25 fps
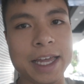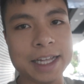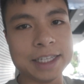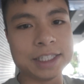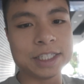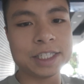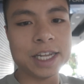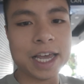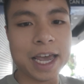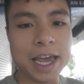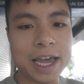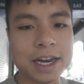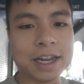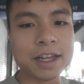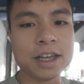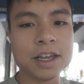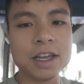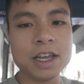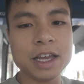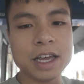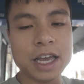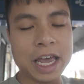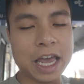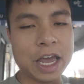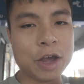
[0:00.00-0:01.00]
instead
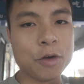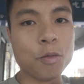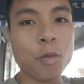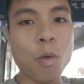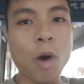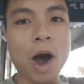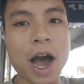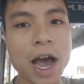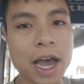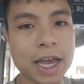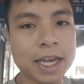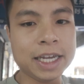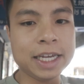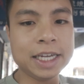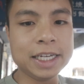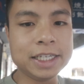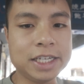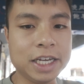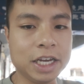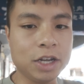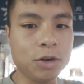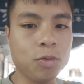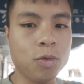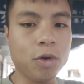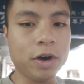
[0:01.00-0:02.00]
and why he
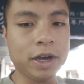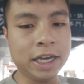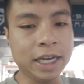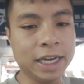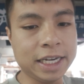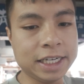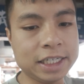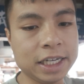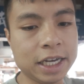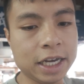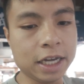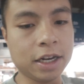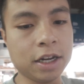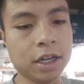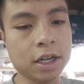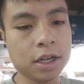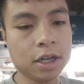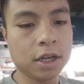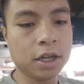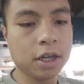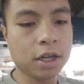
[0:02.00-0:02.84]
did what he did.